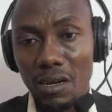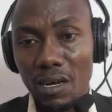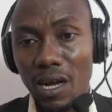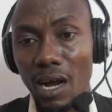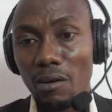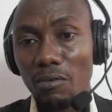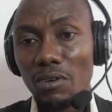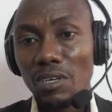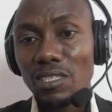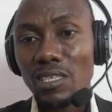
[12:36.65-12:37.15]

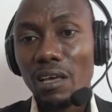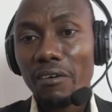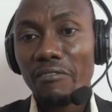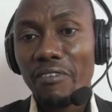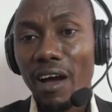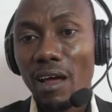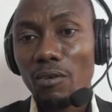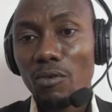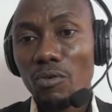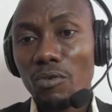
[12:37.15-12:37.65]
calculated
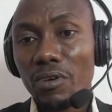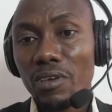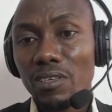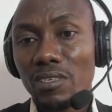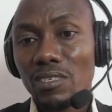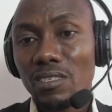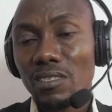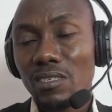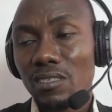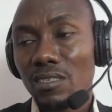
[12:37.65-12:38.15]
value
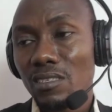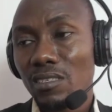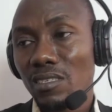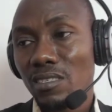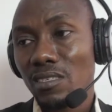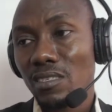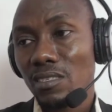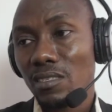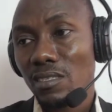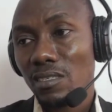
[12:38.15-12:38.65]
is
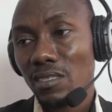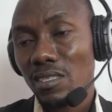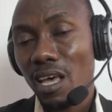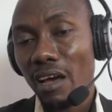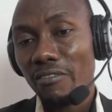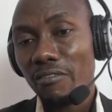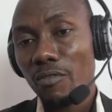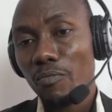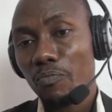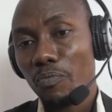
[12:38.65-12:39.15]

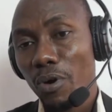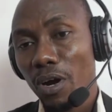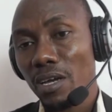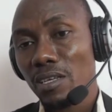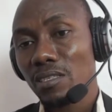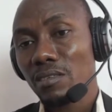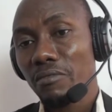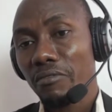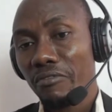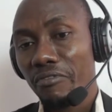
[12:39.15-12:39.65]

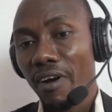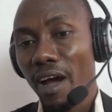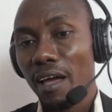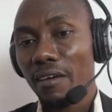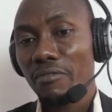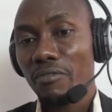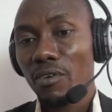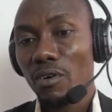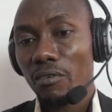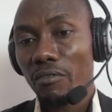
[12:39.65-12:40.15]

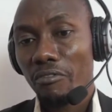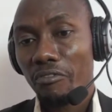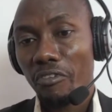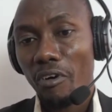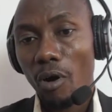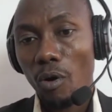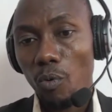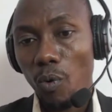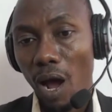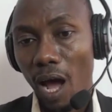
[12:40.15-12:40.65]

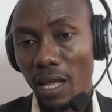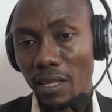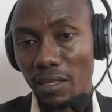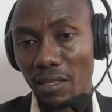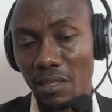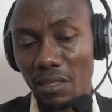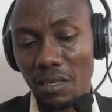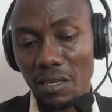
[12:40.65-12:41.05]
7.541.